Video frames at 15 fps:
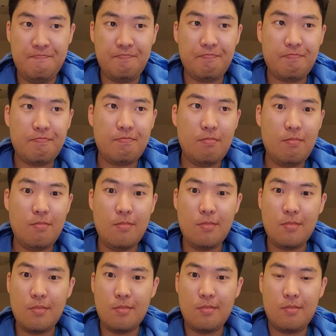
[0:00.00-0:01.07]

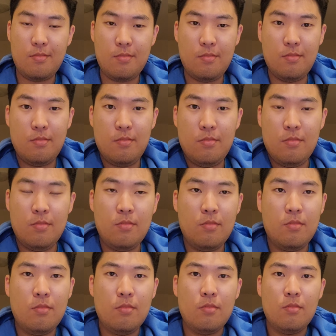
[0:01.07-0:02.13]

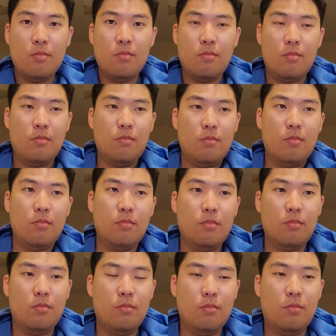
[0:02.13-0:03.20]

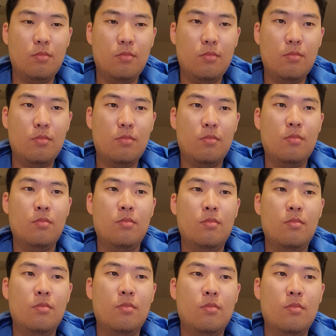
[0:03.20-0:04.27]

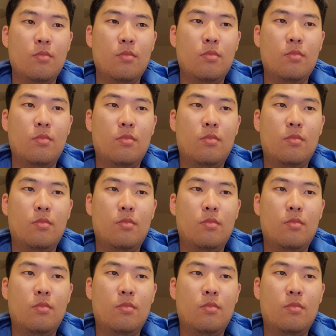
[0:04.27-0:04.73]
(no one is talking)